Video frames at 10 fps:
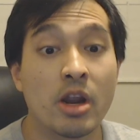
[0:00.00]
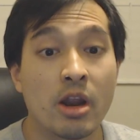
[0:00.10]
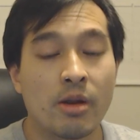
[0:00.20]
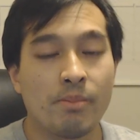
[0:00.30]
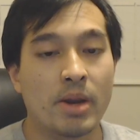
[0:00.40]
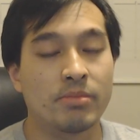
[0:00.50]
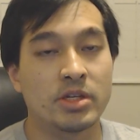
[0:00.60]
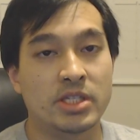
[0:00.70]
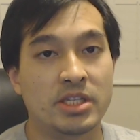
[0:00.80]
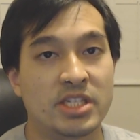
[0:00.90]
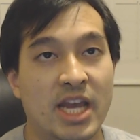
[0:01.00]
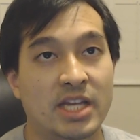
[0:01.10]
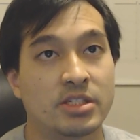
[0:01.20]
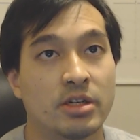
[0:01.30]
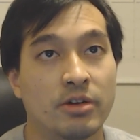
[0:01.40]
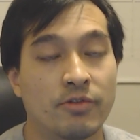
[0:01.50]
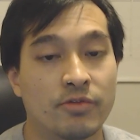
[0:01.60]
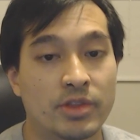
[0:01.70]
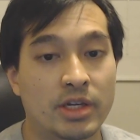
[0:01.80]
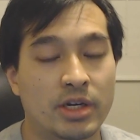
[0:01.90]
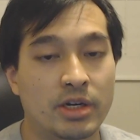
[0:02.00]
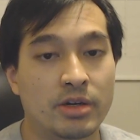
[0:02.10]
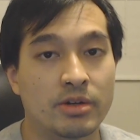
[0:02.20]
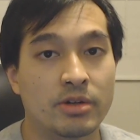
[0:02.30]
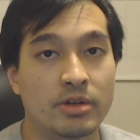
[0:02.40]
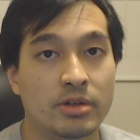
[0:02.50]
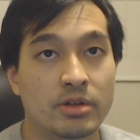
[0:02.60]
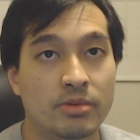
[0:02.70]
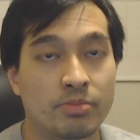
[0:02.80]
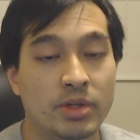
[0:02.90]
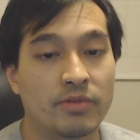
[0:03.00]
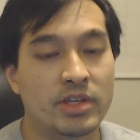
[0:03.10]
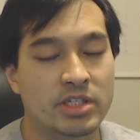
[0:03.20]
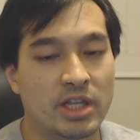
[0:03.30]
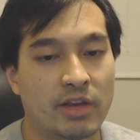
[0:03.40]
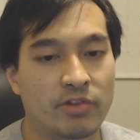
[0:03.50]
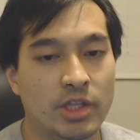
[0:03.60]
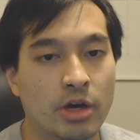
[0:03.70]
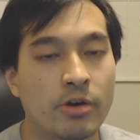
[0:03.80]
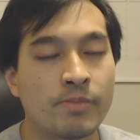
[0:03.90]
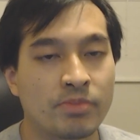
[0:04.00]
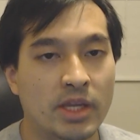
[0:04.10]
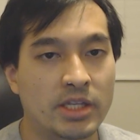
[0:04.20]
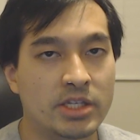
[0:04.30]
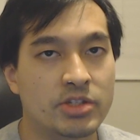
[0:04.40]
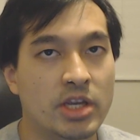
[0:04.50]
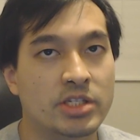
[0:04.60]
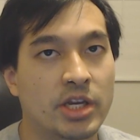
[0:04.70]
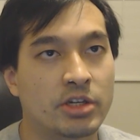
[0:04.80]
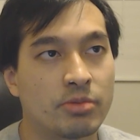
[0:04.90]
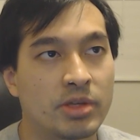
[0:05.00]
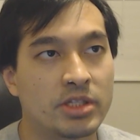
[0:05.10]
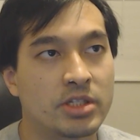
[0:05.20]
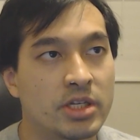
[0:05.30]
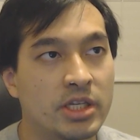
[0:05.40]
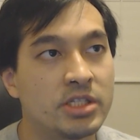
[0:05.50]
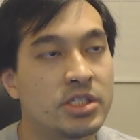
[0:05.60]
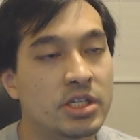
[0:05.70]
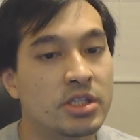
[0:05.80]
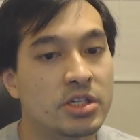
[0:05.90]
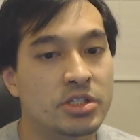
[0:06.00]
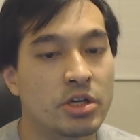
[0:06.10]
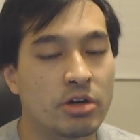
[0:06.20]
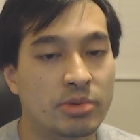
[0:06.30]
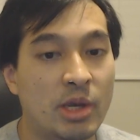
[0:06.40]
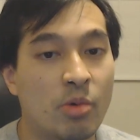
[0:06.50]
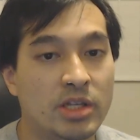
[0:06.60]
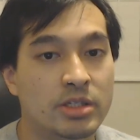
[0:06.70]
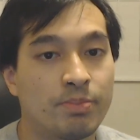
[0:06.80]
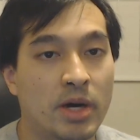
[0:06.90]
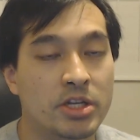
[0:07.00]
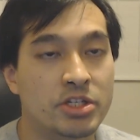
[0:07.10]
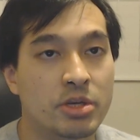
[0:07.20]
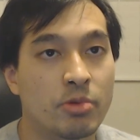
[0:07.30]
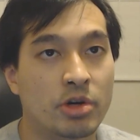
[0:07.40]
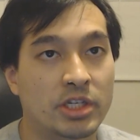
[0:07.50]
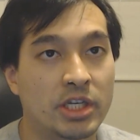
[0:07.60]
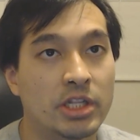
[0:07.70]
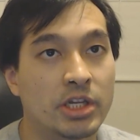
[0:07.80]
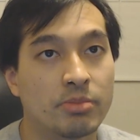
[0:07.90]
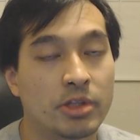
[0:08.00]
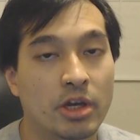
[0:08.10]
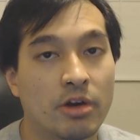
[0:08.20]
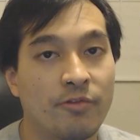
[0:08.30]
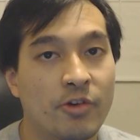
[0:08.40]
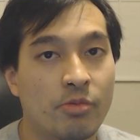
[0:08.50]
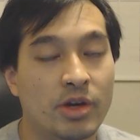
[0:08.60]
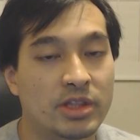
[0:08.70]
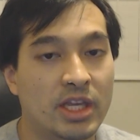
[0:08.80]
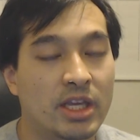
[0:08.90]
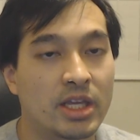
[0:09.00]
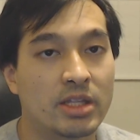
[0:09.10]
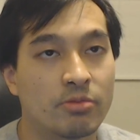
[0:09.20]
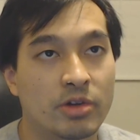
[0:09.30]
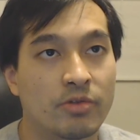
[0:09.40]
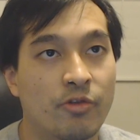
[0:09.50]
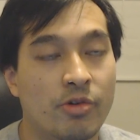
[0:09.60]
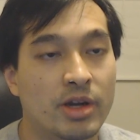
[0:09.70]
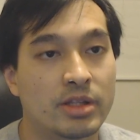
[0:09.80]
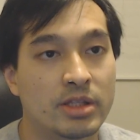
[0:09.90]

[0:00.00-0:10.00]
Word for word: memories intact of their previous life, you know? And he says like um he he did this so if they want to punish him or kill him, you know, for what they what for what